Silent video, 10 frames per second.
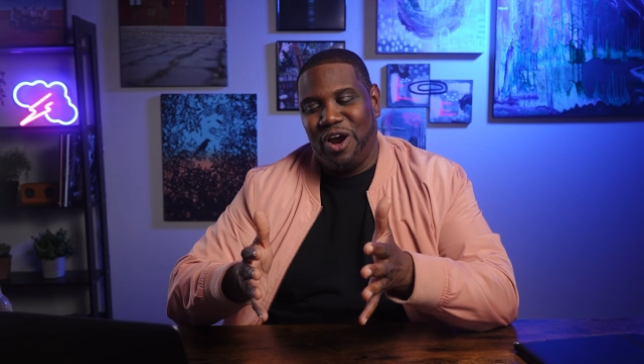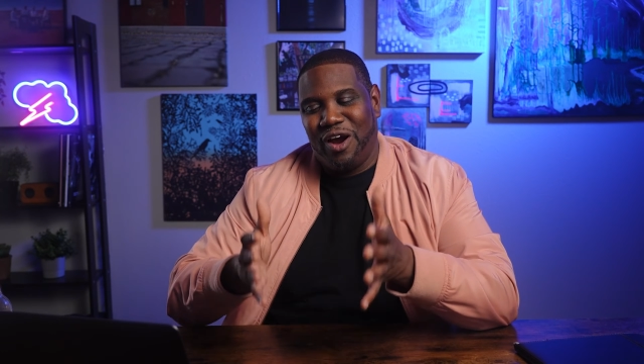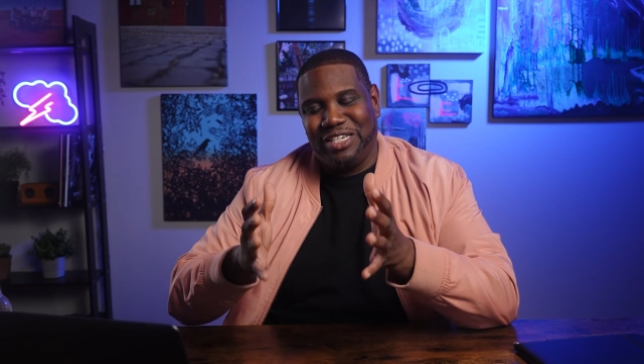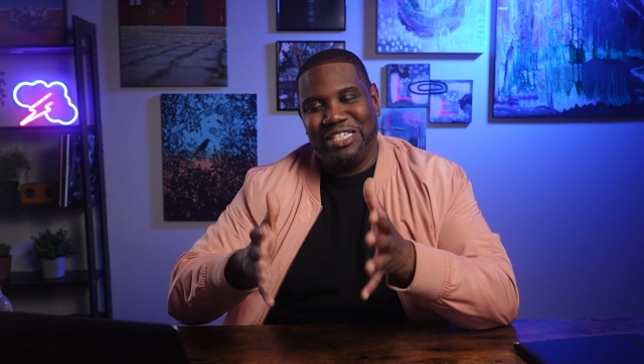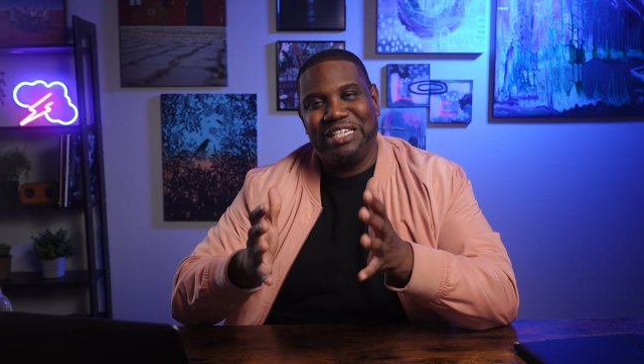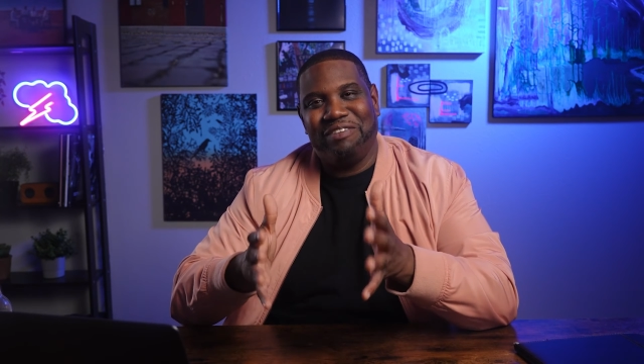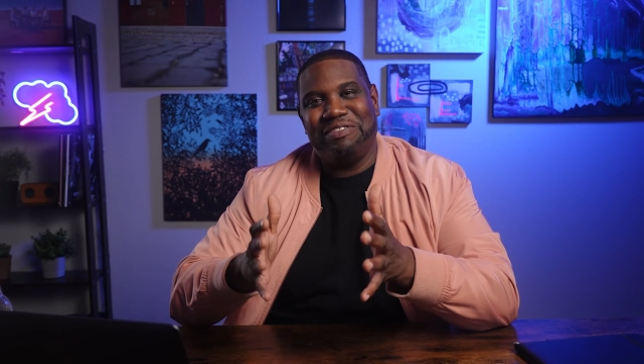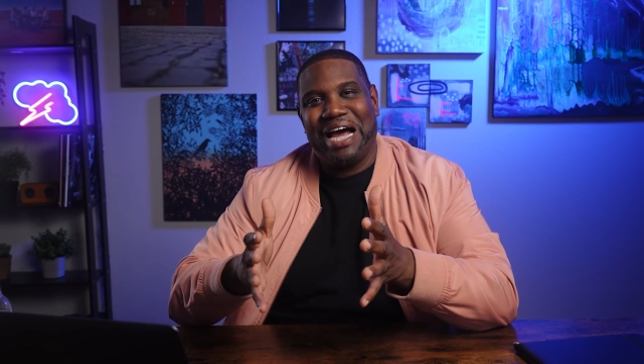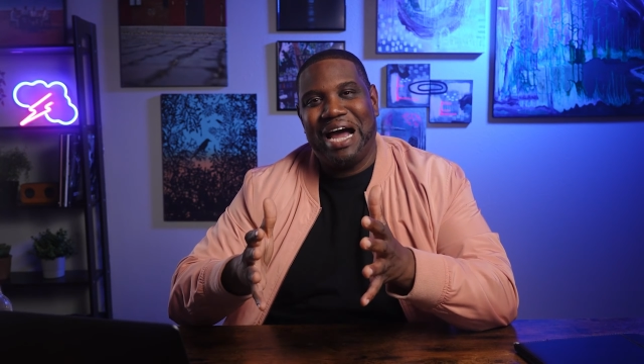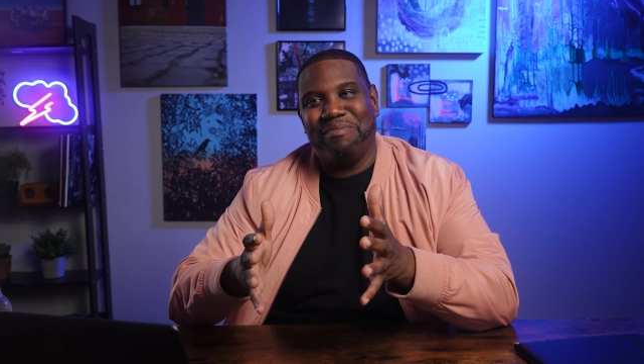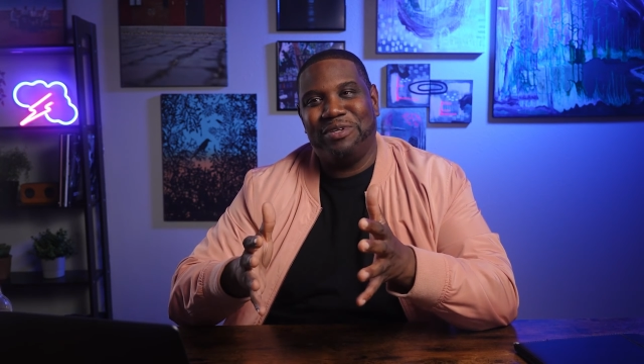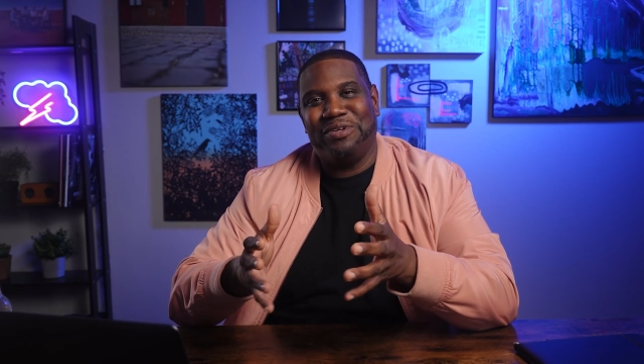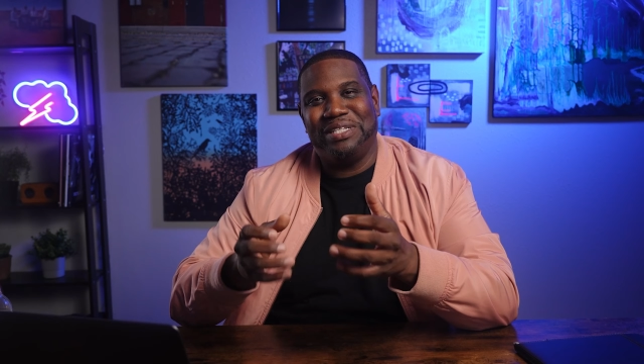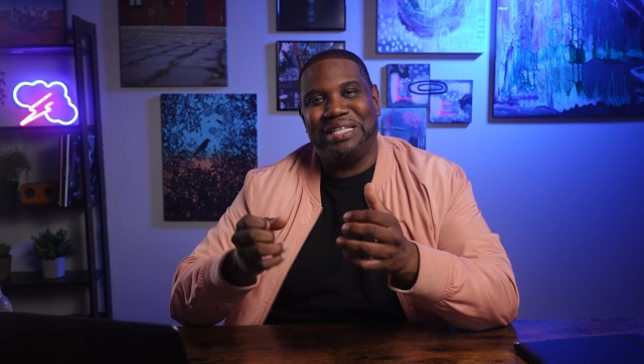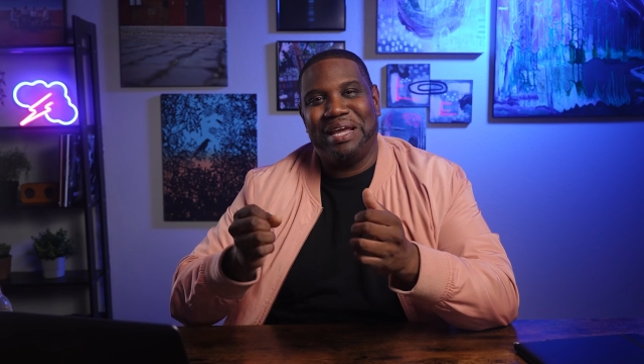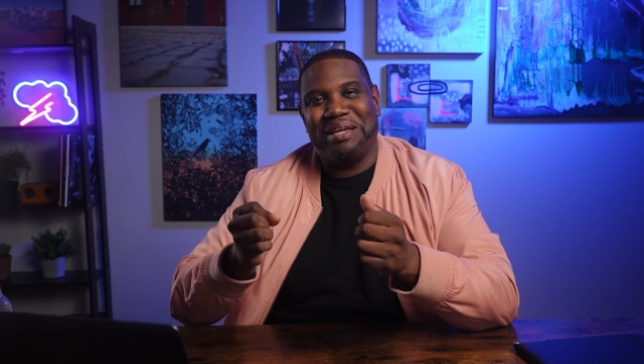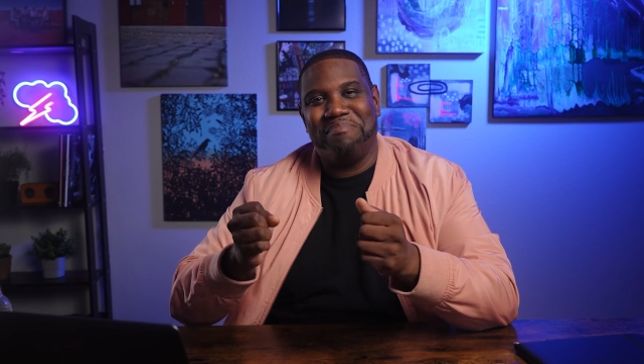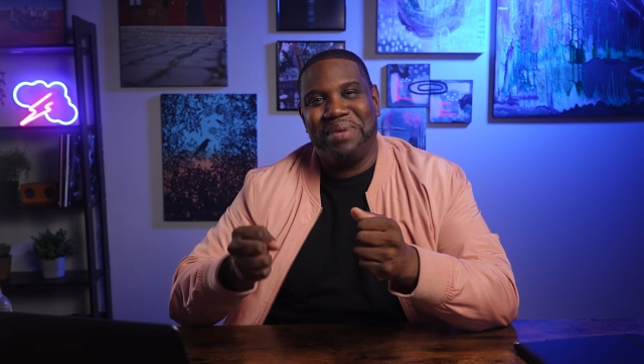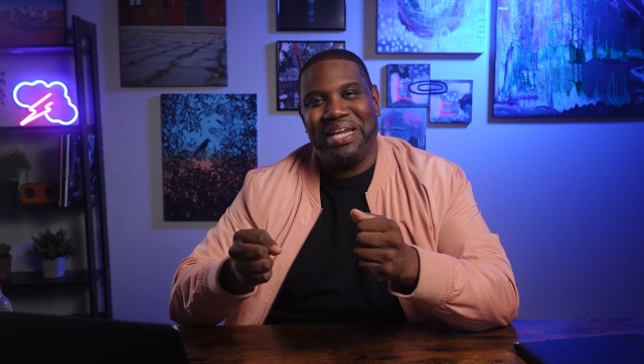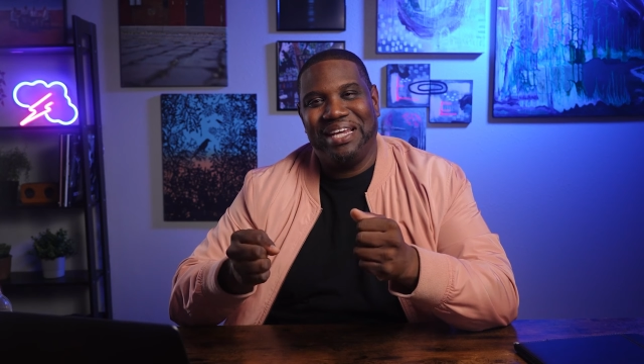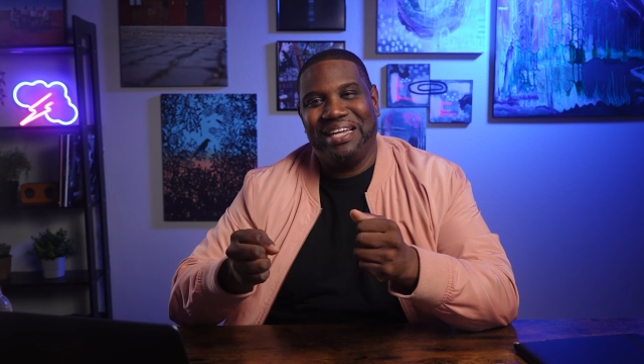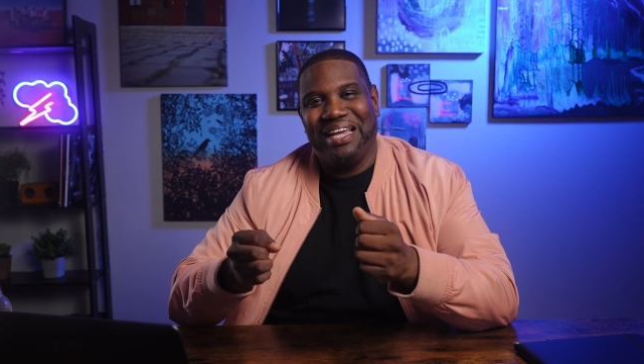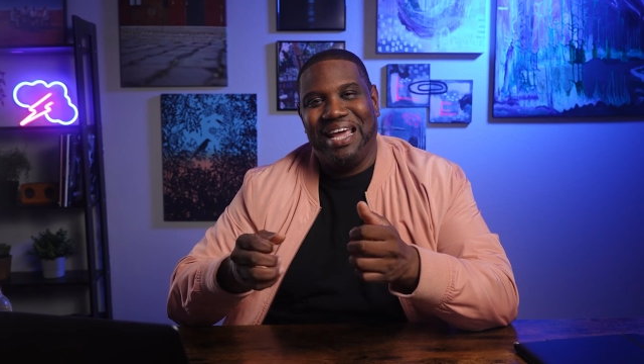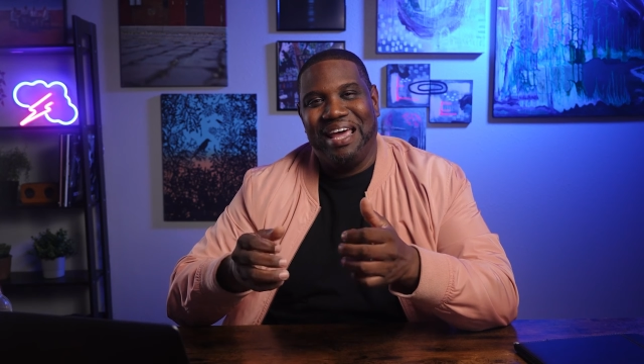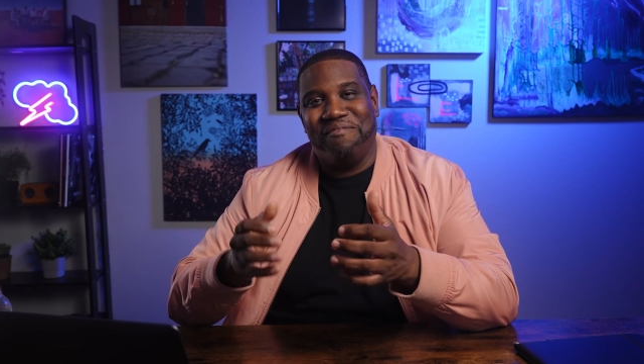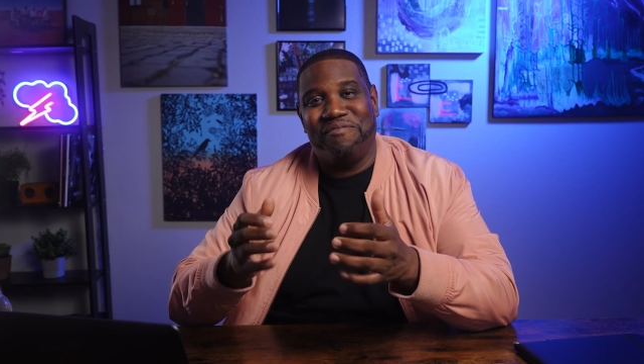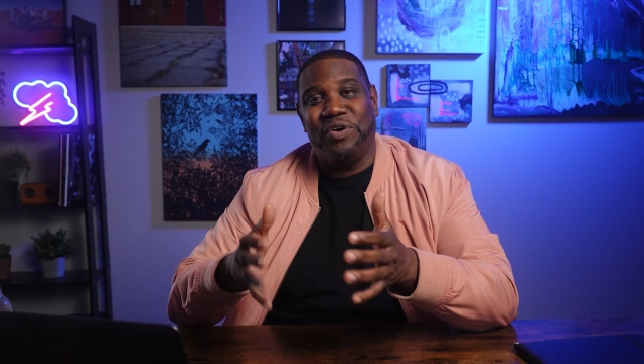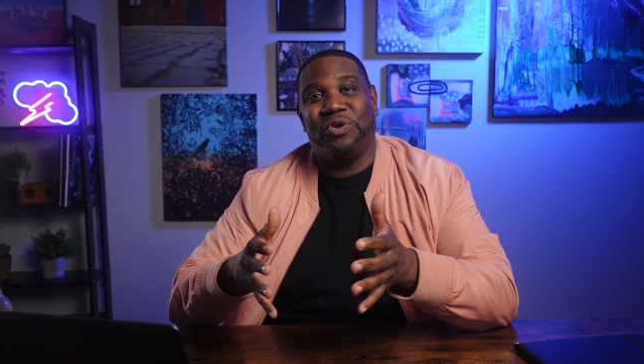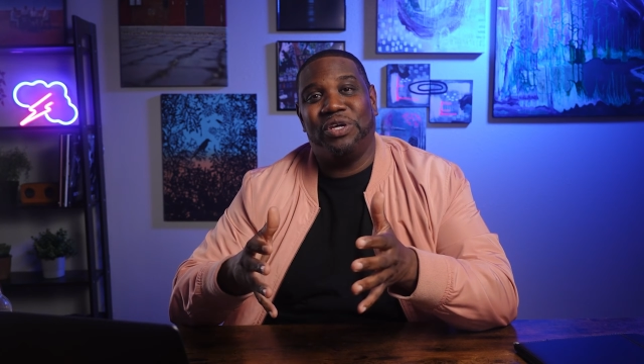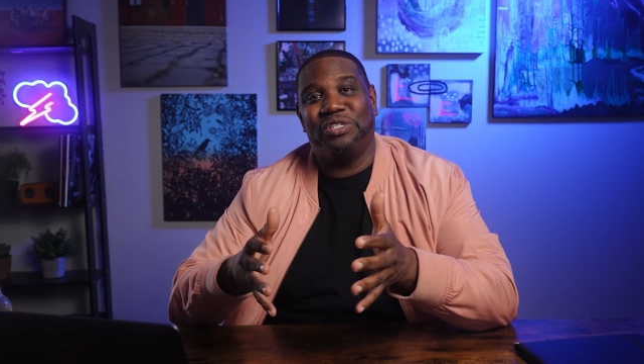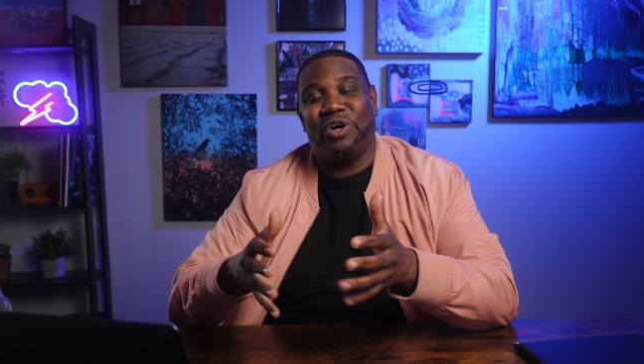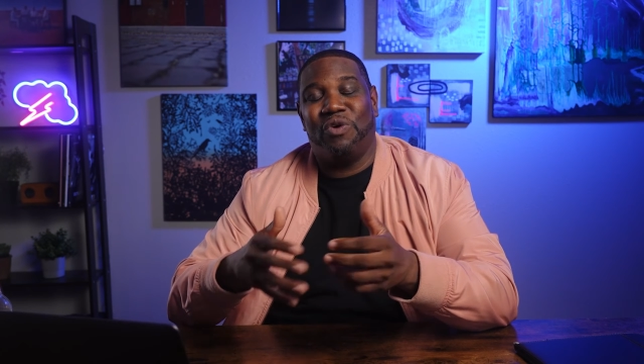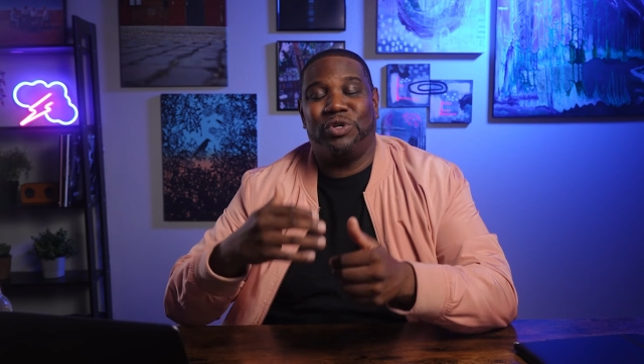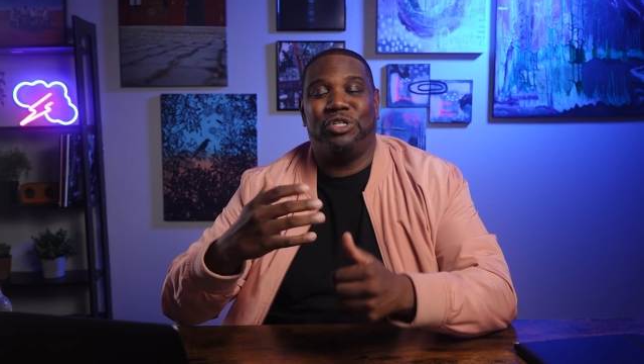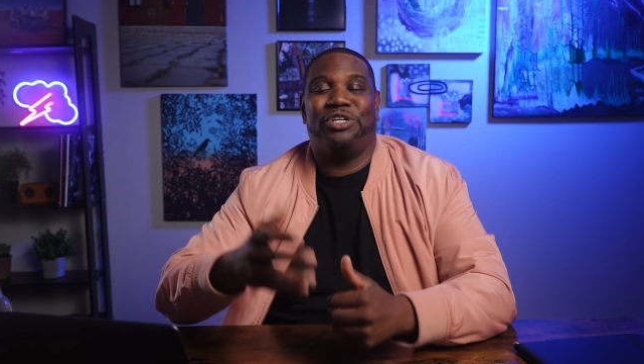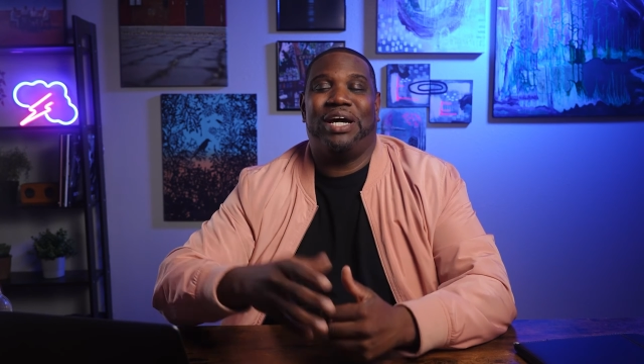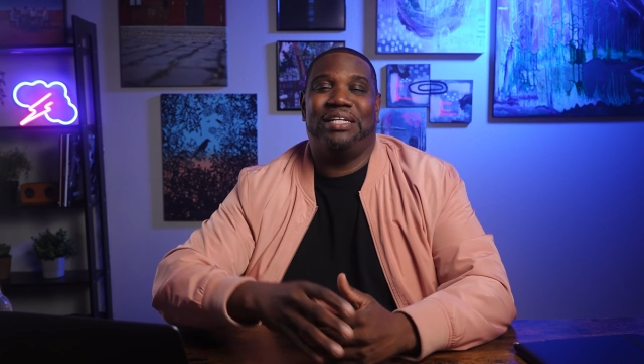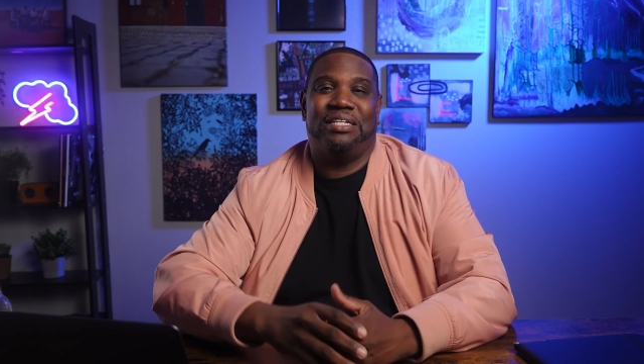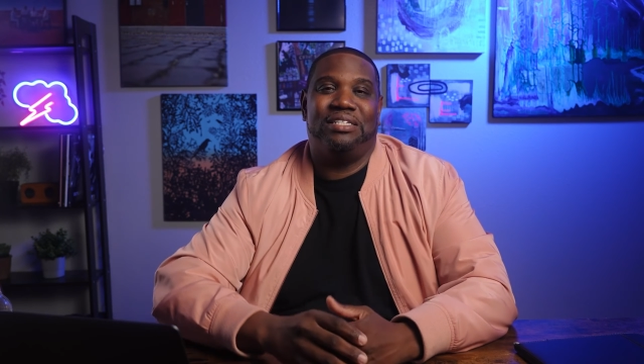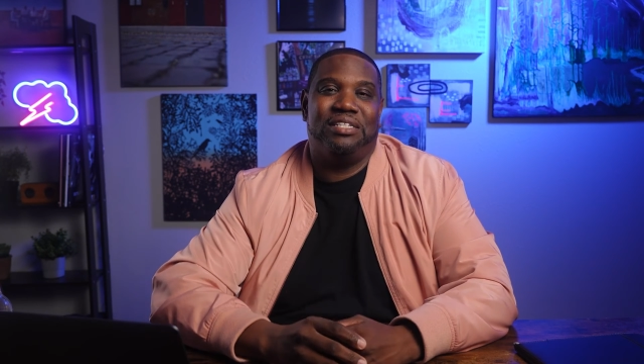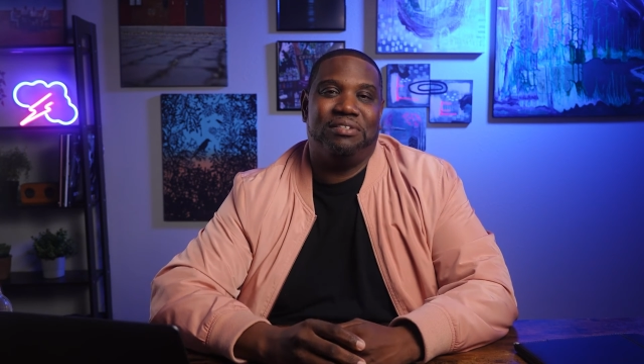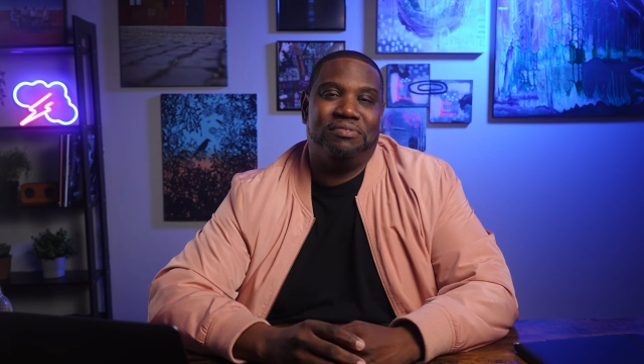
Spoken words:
are just enough time so you can stay committed and focused on what you're trying to achieve.